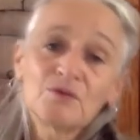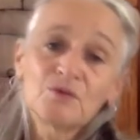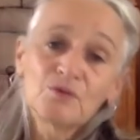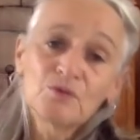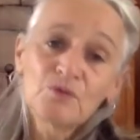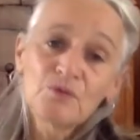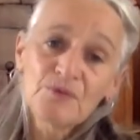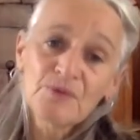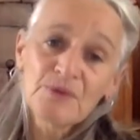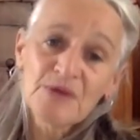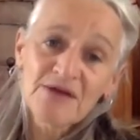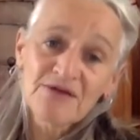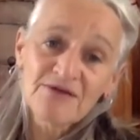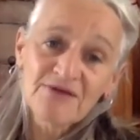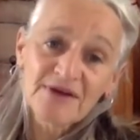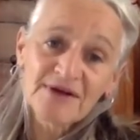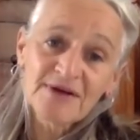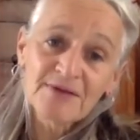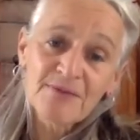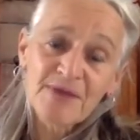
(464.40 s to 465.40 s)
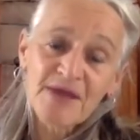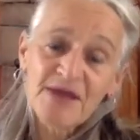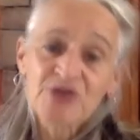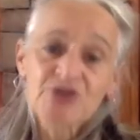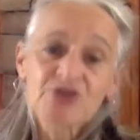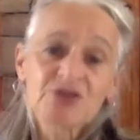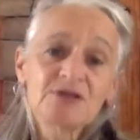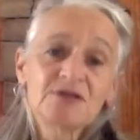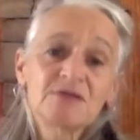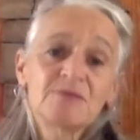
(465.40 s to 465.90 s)
we are very
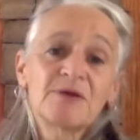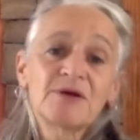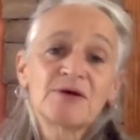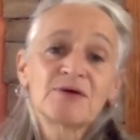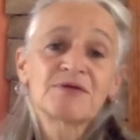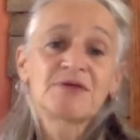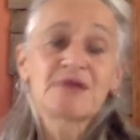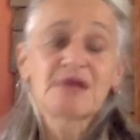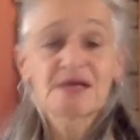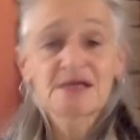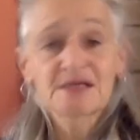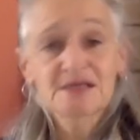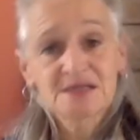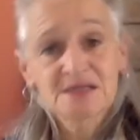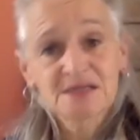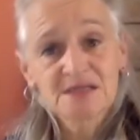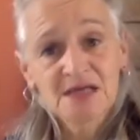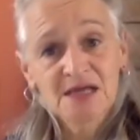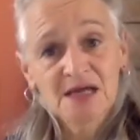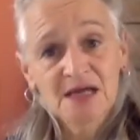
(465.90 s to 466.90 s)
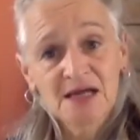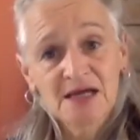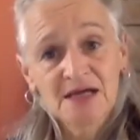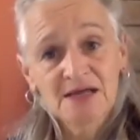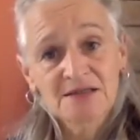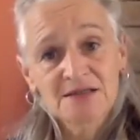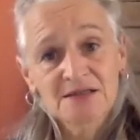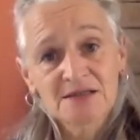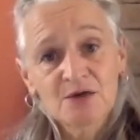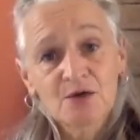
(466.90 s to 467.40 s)
passionate about that
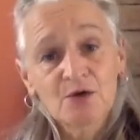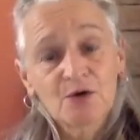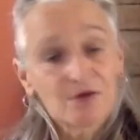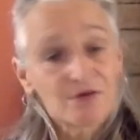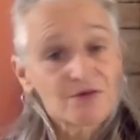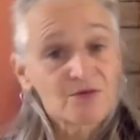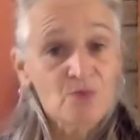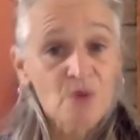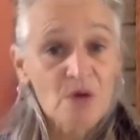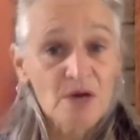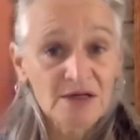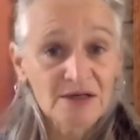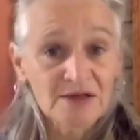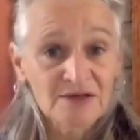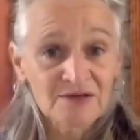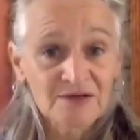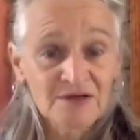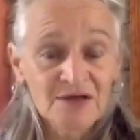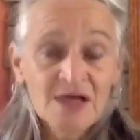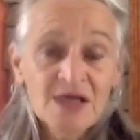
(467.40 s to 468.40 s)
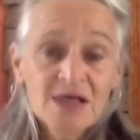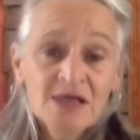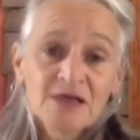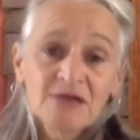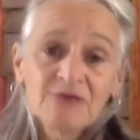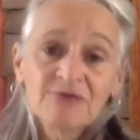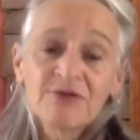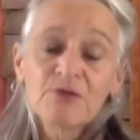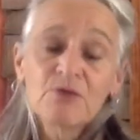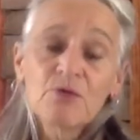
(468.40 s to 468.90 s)
at Earthwise.
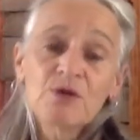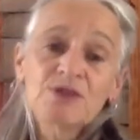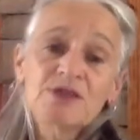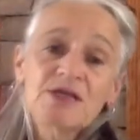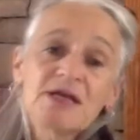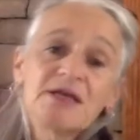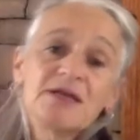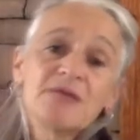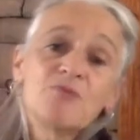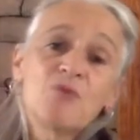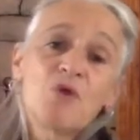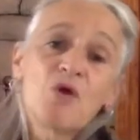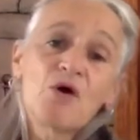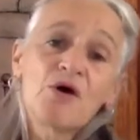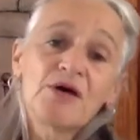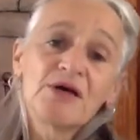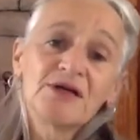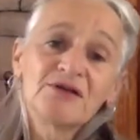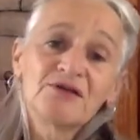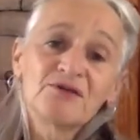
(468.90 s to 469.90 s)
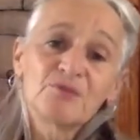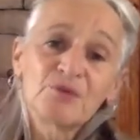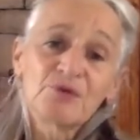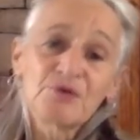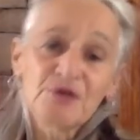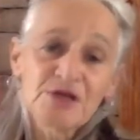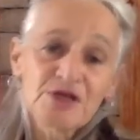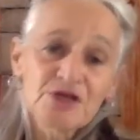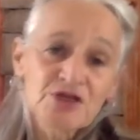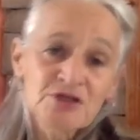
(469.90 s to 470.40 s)
If you want any more
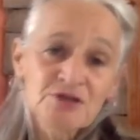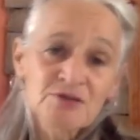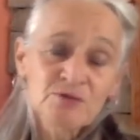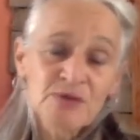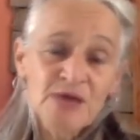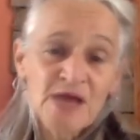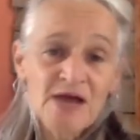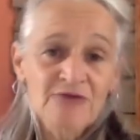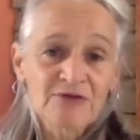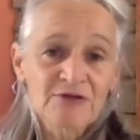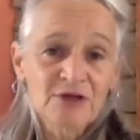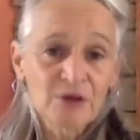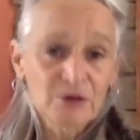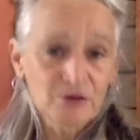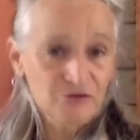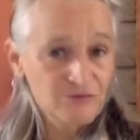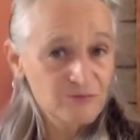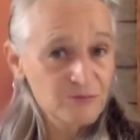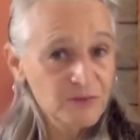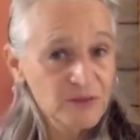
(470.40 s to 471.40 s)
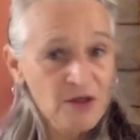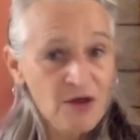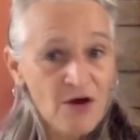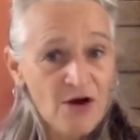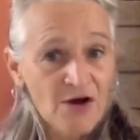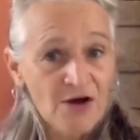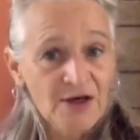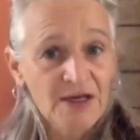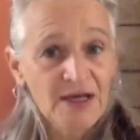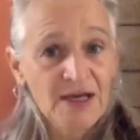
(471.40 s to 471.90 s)
inspiration, we have a lot of
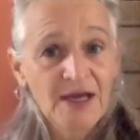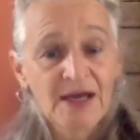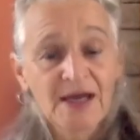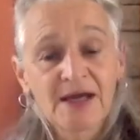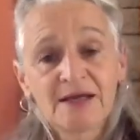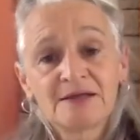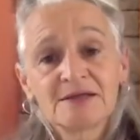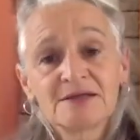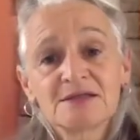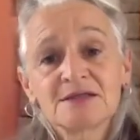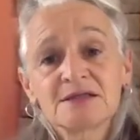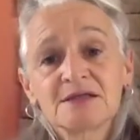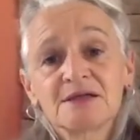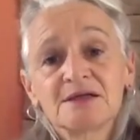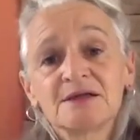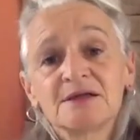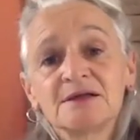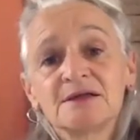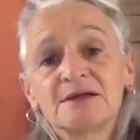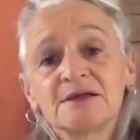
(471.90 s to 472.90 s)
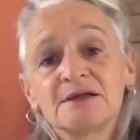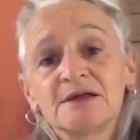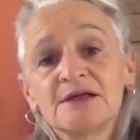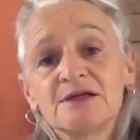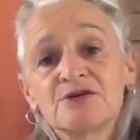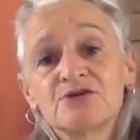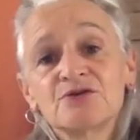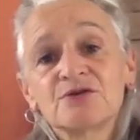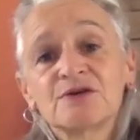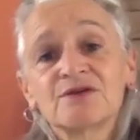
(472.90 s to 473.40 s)
blog and
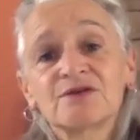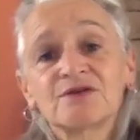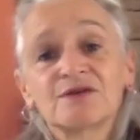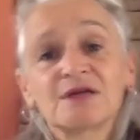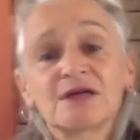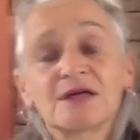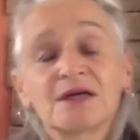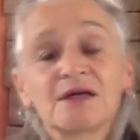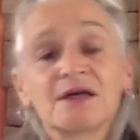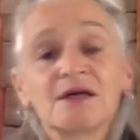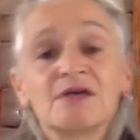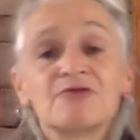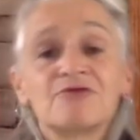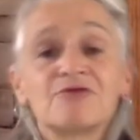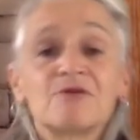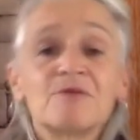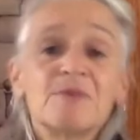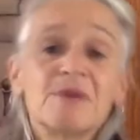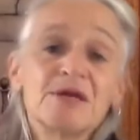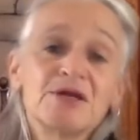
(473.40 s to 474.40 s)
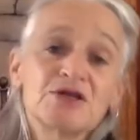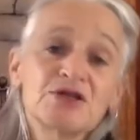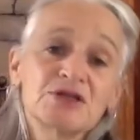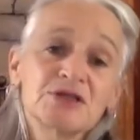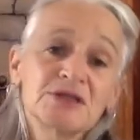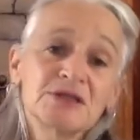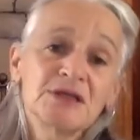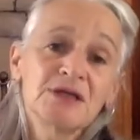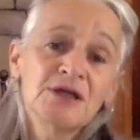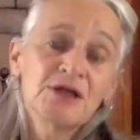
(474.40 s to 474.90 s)
interesting
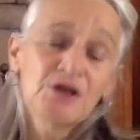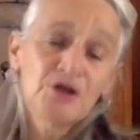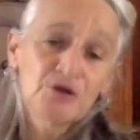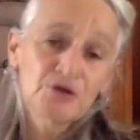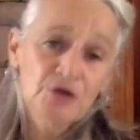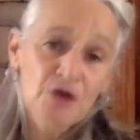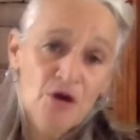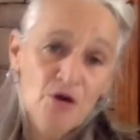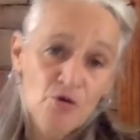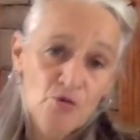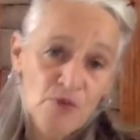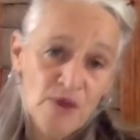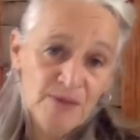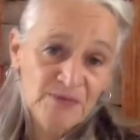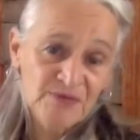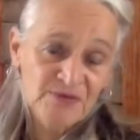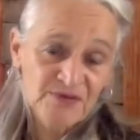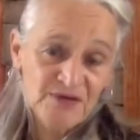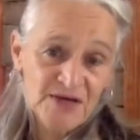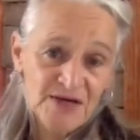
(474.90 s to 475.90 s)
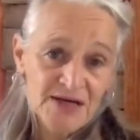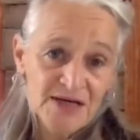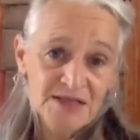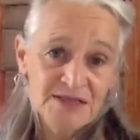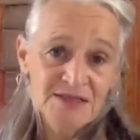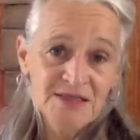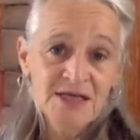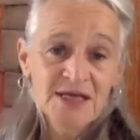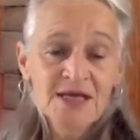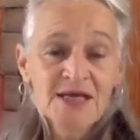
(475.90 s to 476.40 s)
information on our website,